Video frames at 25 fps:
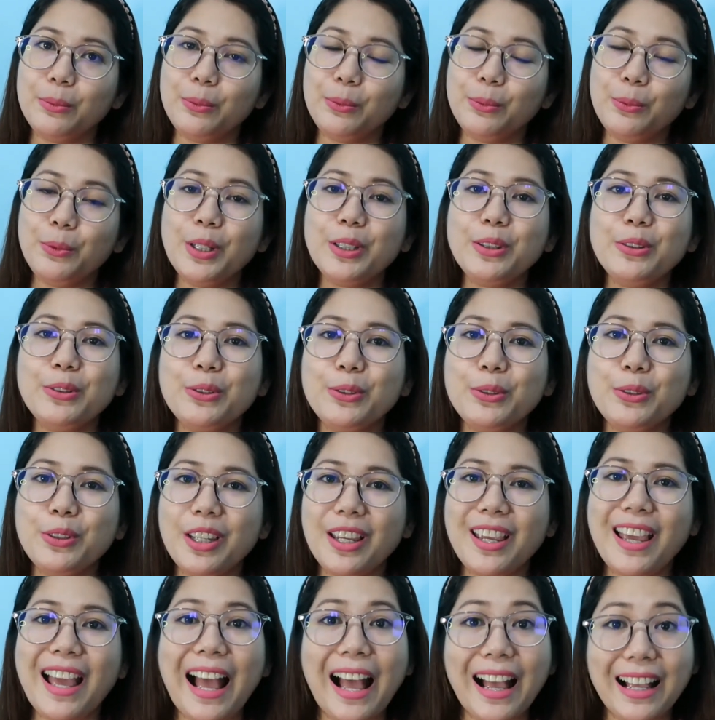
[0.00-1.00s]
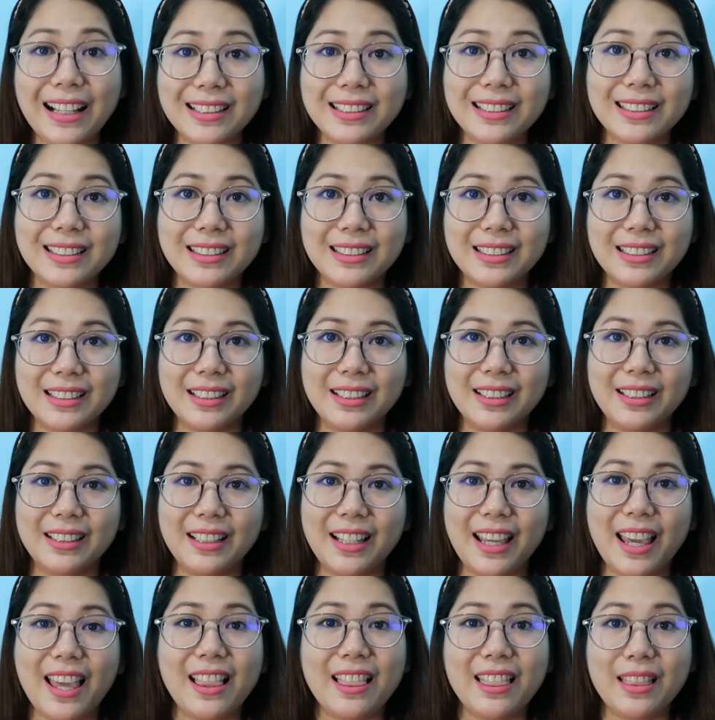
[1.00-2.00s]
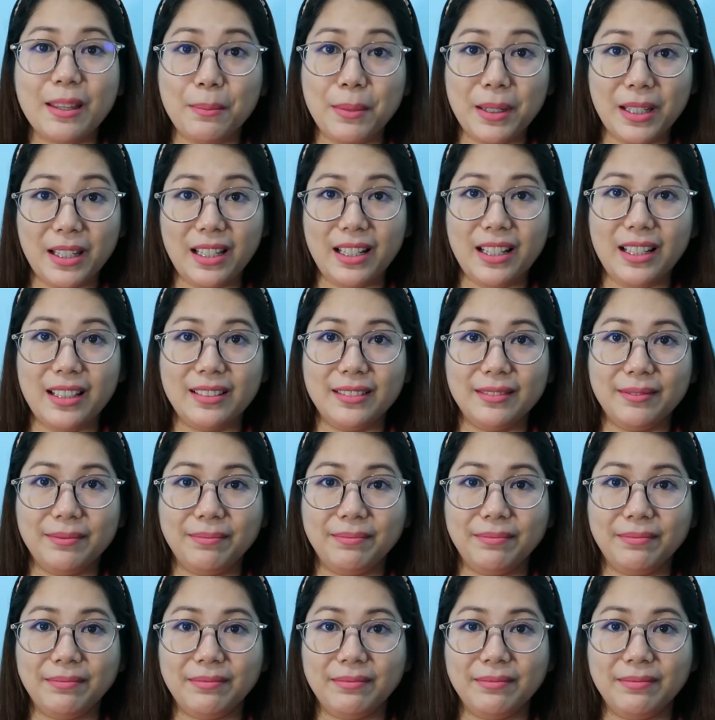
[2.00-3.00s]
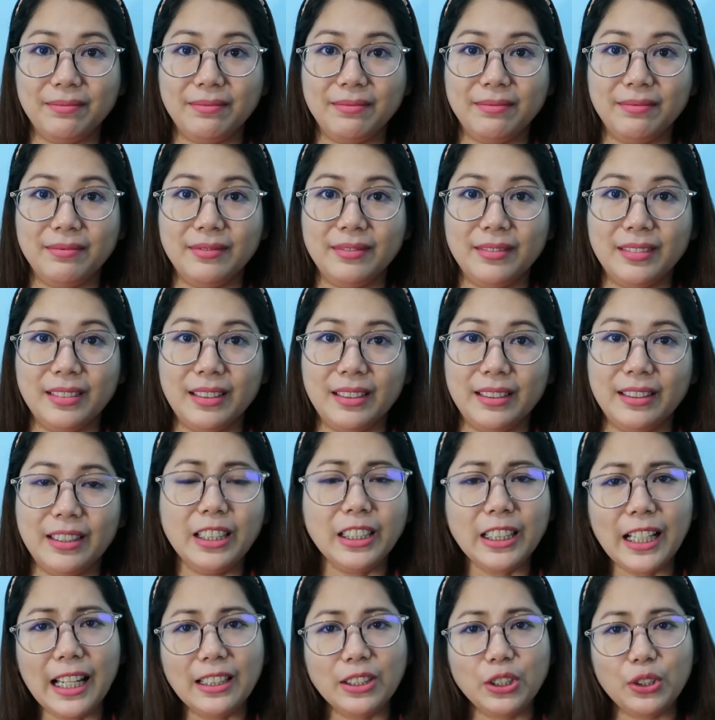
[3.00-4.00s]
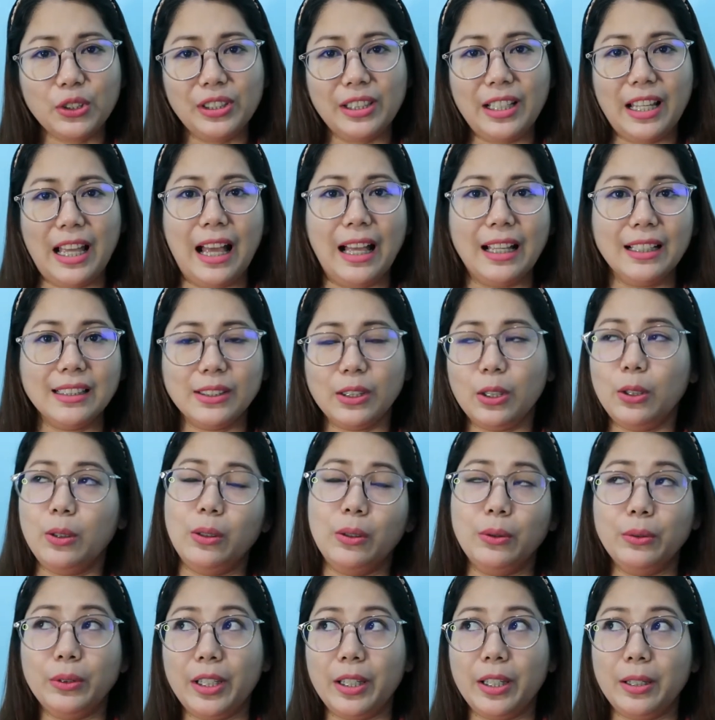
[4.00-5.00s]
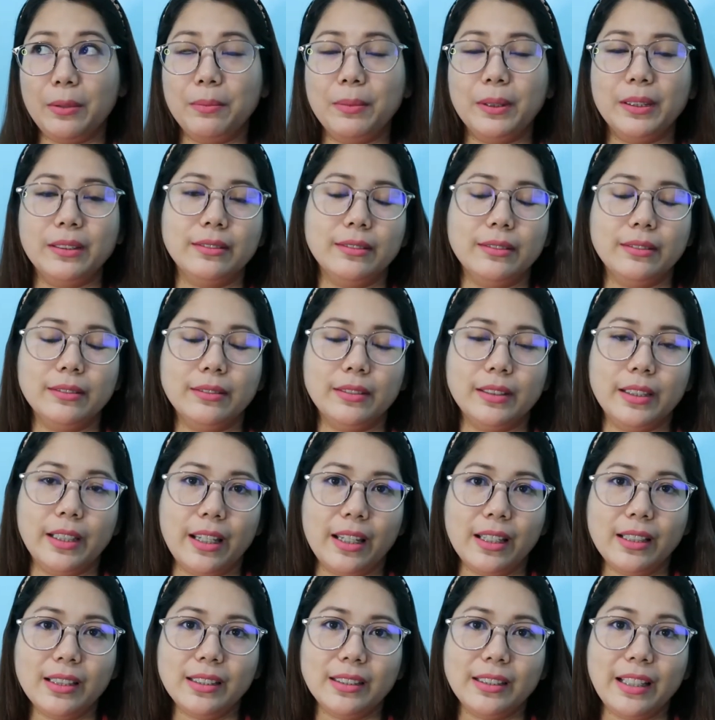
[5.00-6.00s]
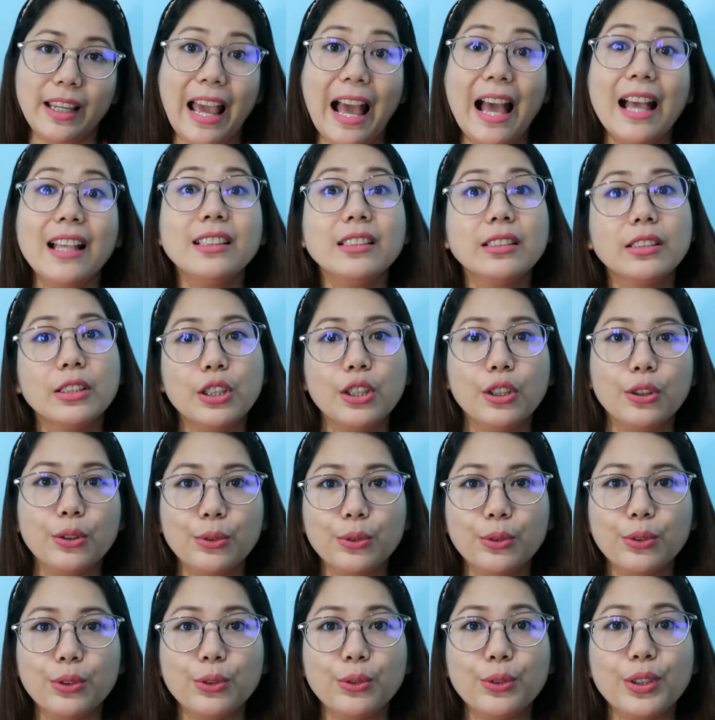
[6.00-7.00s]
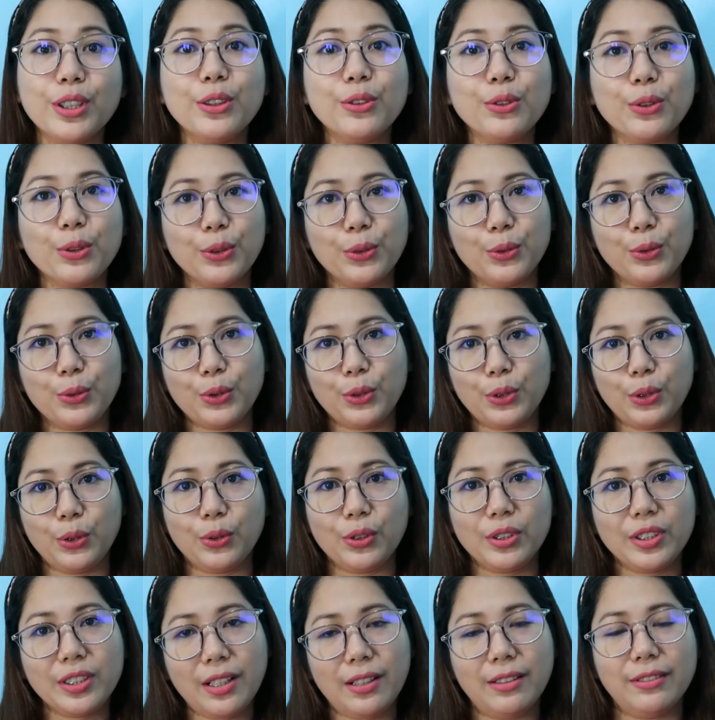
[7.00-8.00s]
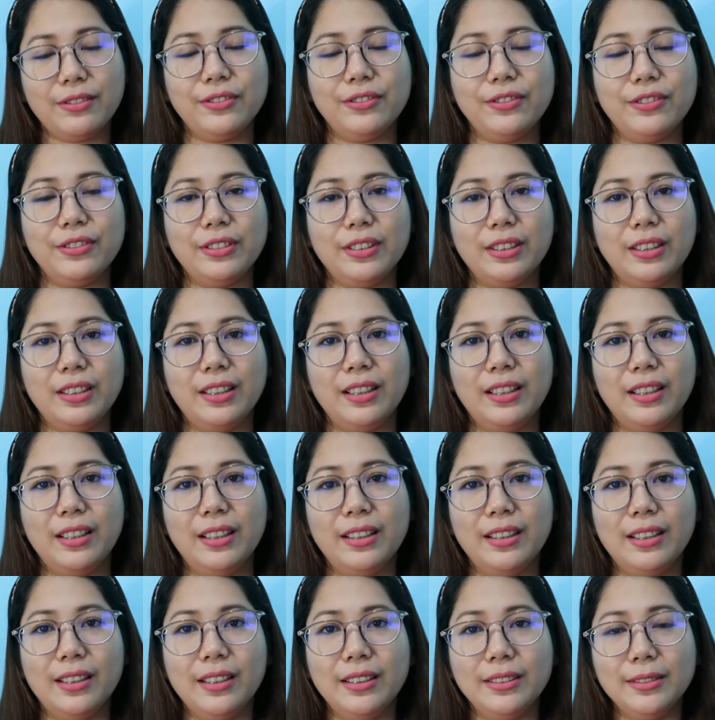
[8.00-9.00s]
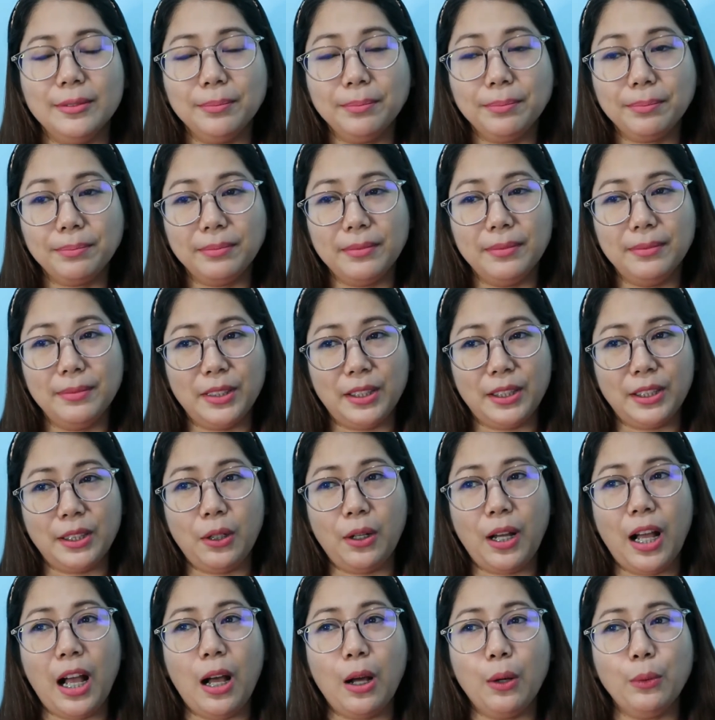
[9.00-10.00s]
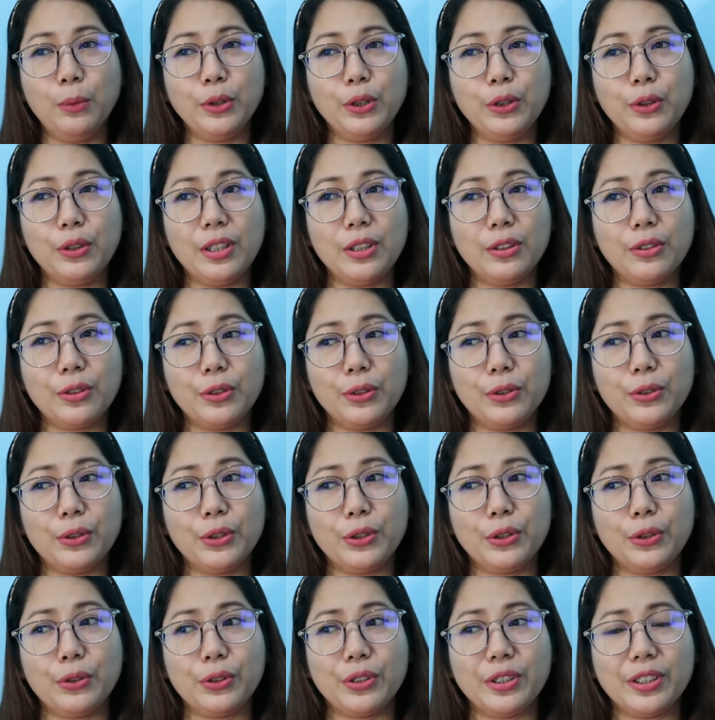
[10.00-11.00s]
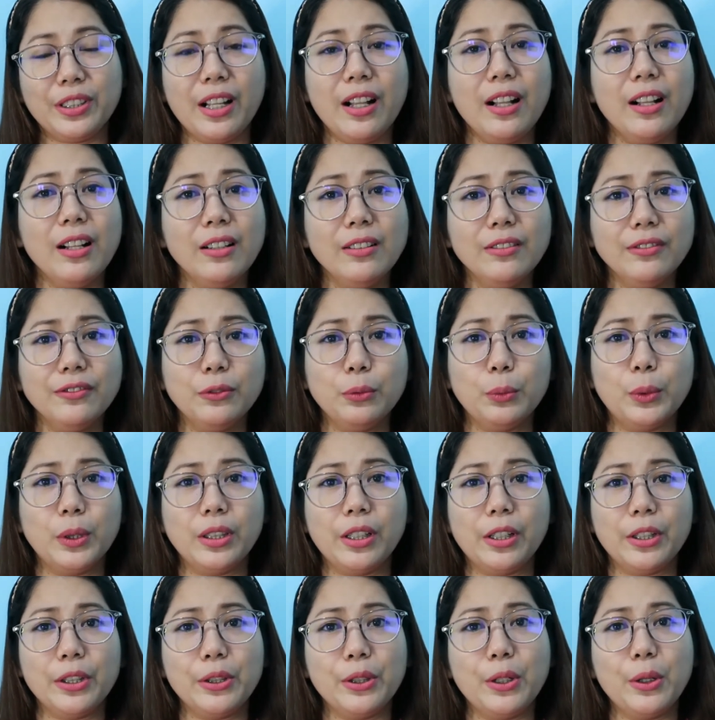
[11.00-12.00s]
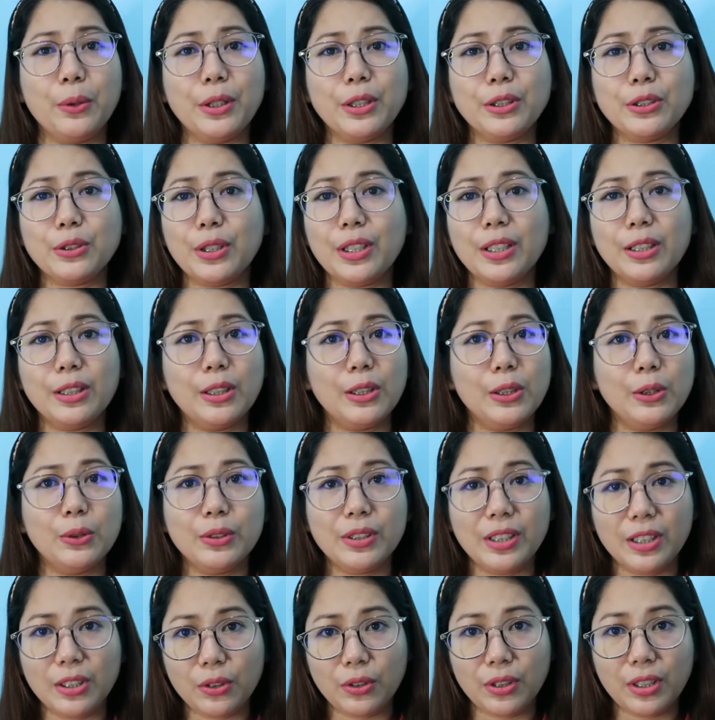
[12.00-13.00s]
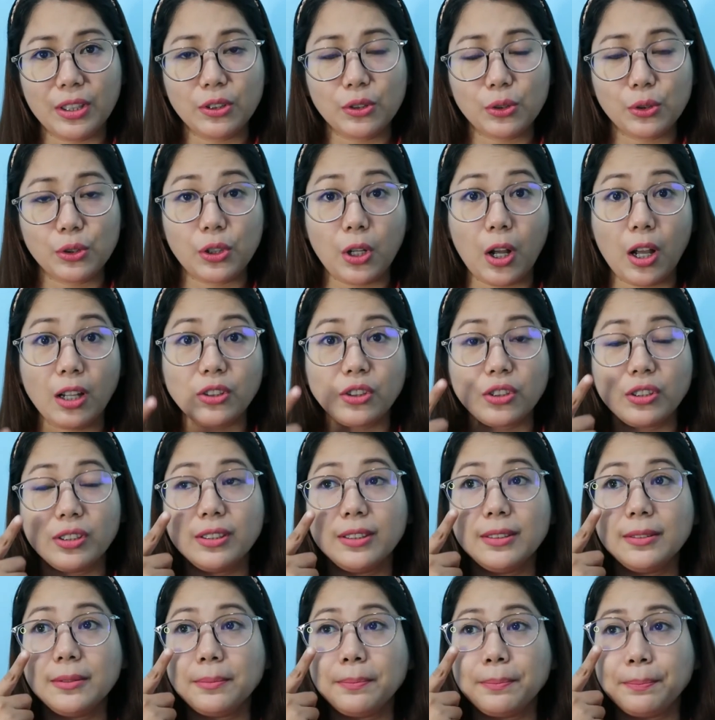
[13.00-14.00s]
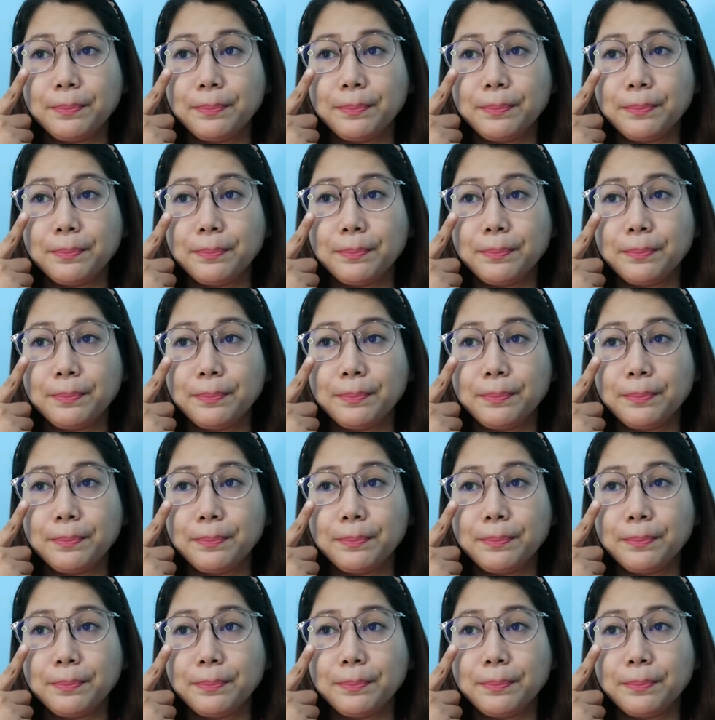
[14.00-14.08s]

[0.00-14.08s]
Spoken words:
what do they ask in the beginning? Not actually ask, oh okay, but yes, they ask you to introduce yourself. So how would you introduce yourself? What are you going to include in your introduction?